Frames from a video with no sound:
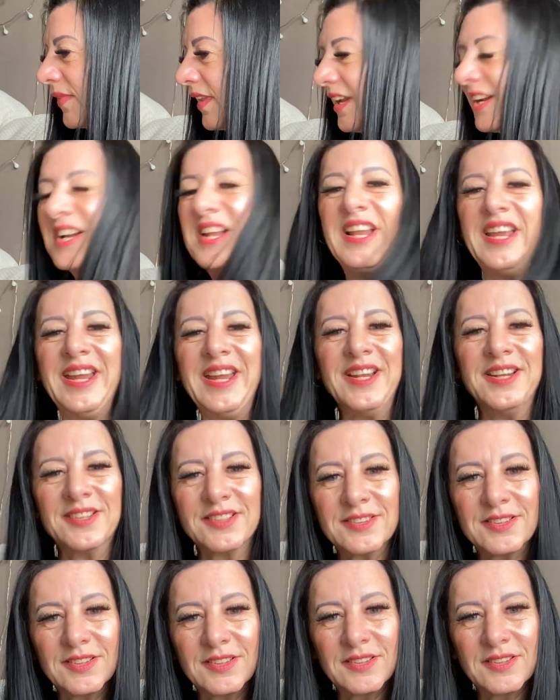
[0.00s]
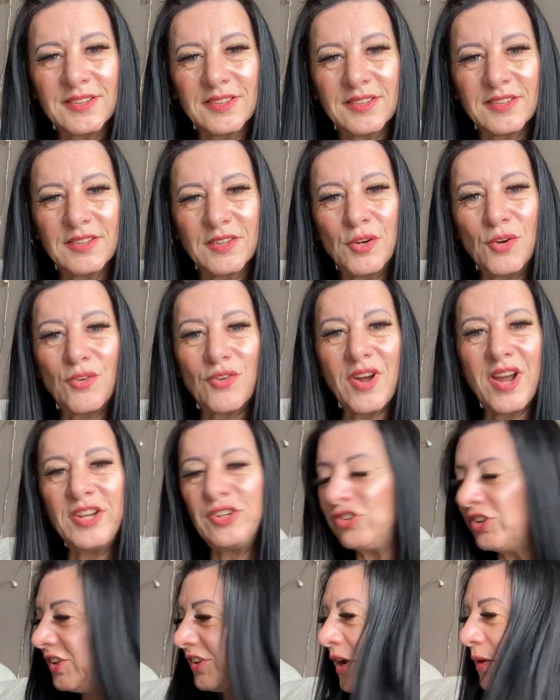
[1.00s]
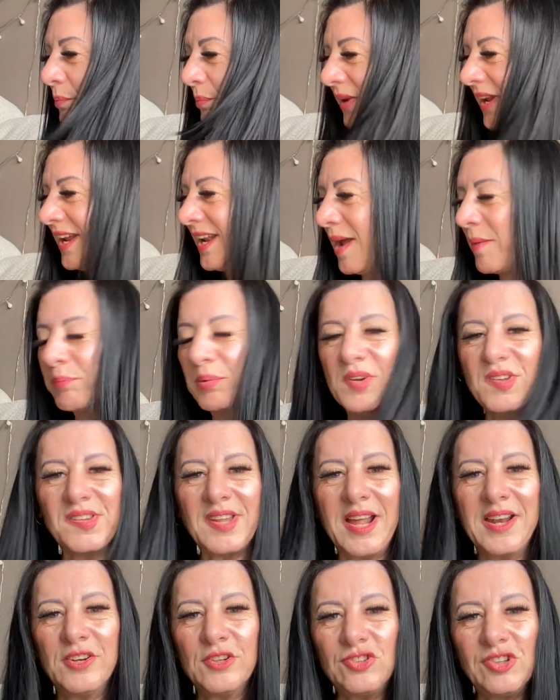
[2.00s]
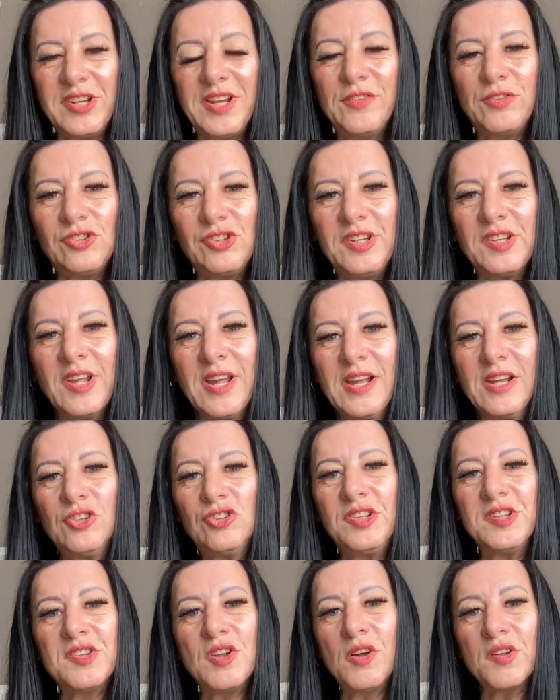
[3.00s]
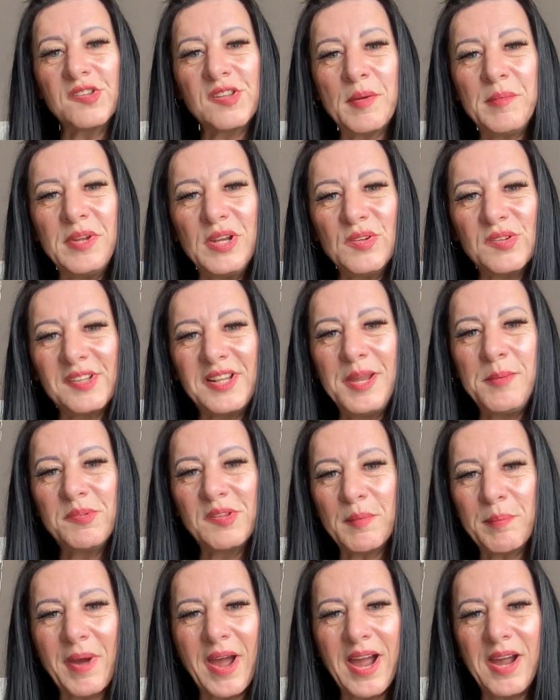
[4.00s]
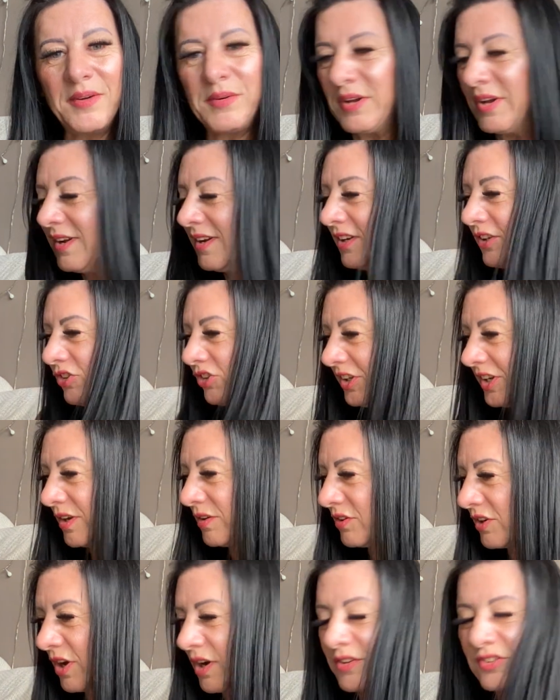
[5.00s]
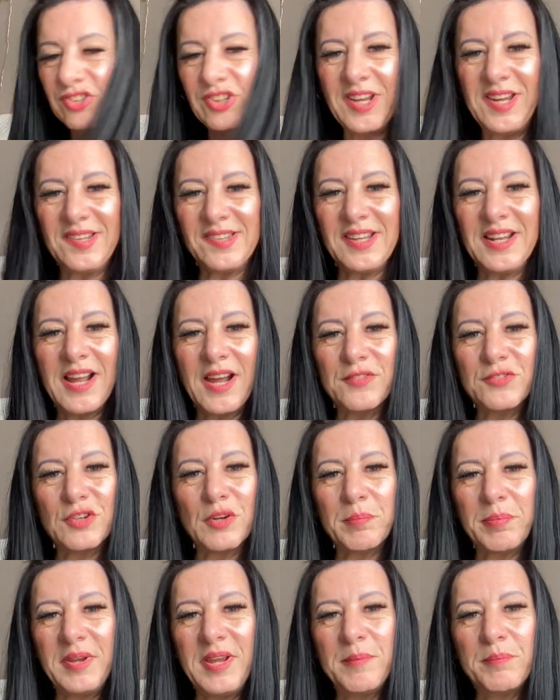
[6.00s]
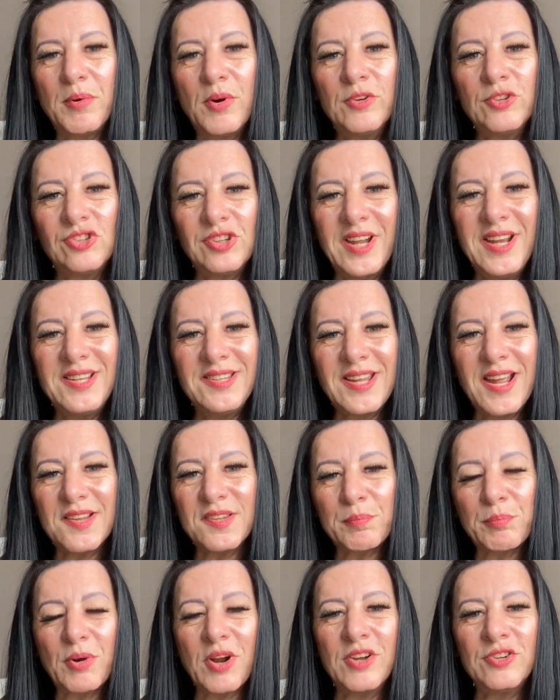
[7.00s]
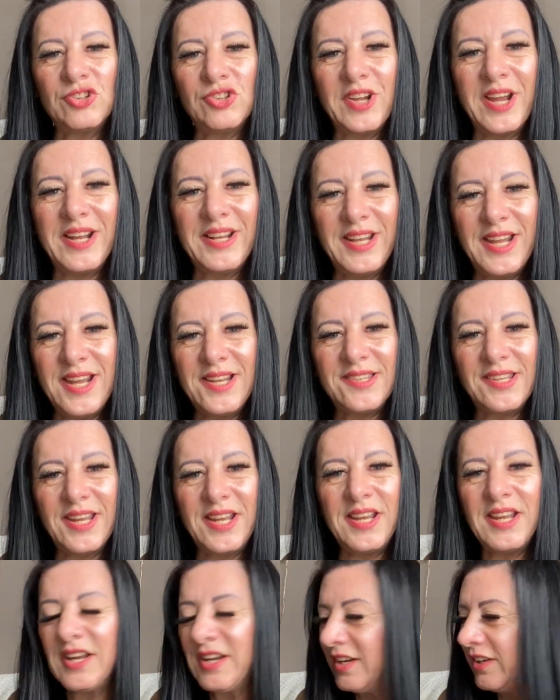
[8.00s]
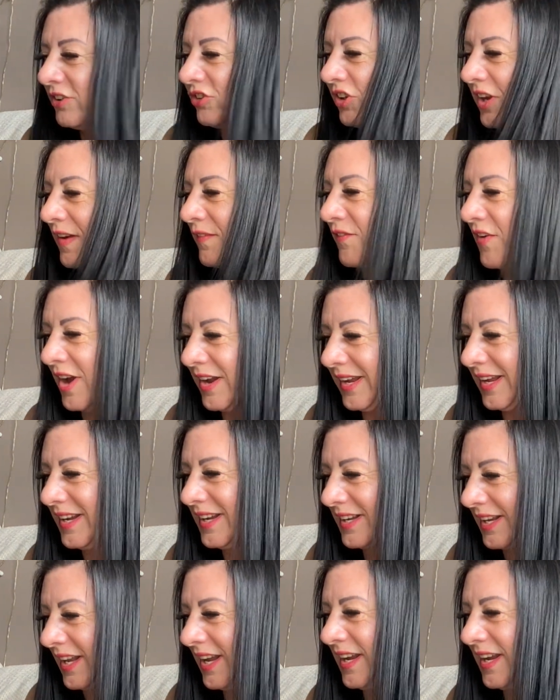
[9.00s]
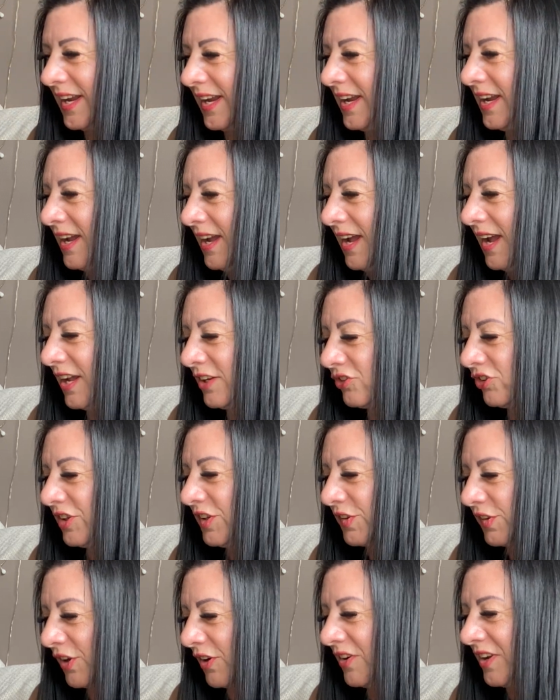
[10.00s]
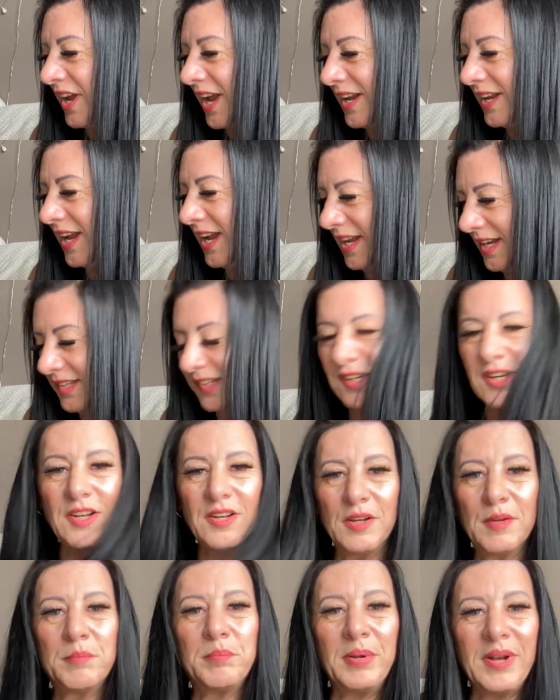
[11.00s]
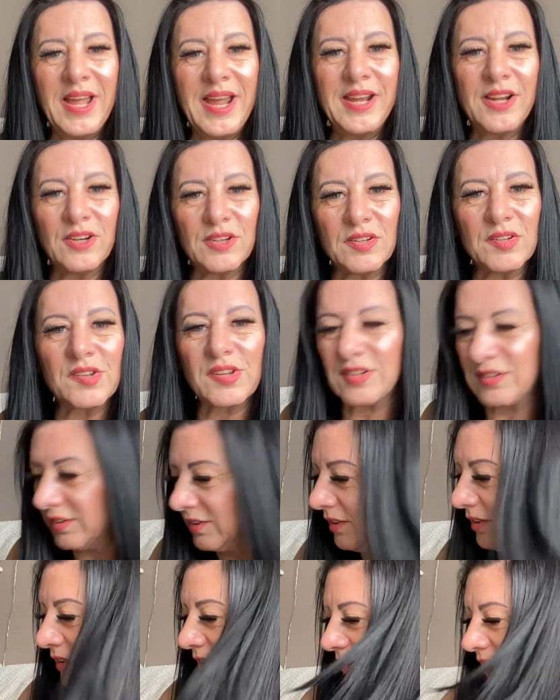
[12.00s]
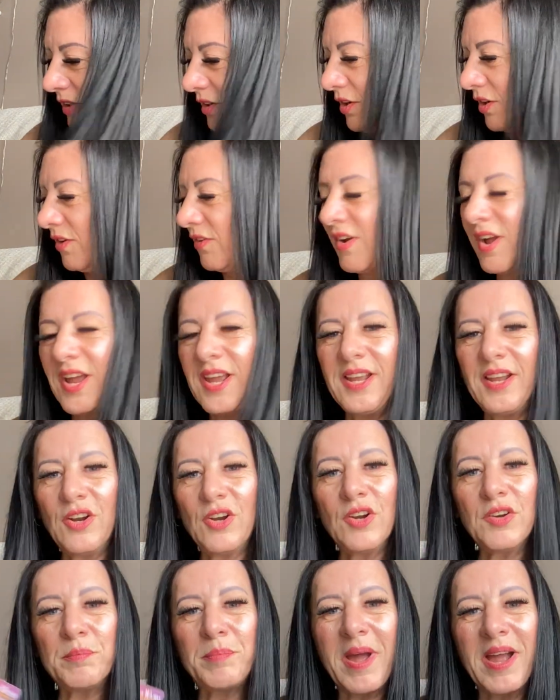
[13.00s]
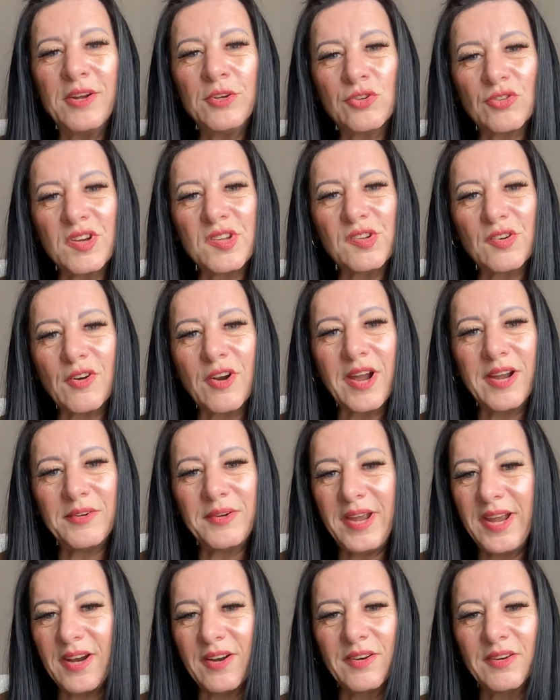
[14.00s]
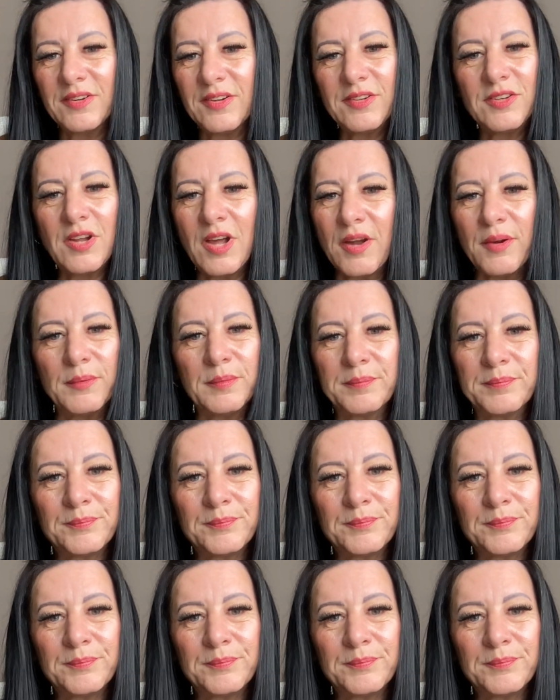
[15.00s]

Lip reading: clean. All right. She don't be an empress energy. If she's not somebody who sleeps about. She don't go chasing after people. She ain't desperate. She ain't needy. She ain't fucking clingy, and she certainly ain't into players. All right. Her boundaries are out here. No.